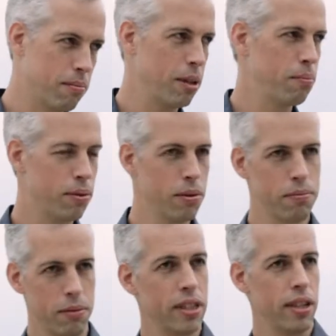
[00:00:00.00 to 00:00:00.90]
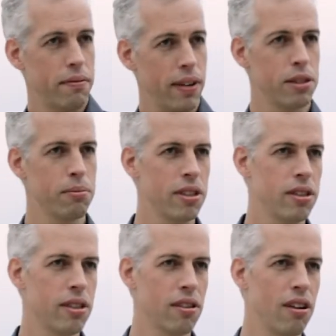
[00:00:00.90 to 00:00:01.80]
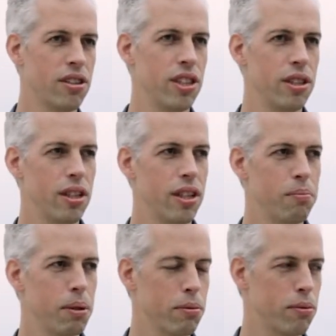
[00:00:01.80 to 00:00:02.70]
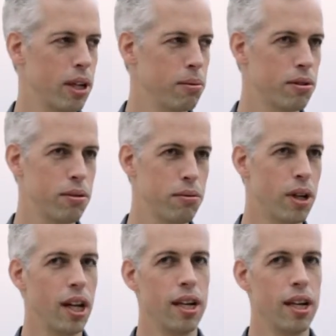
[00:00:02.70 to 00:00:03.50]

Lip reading: advancement in technology, people were able to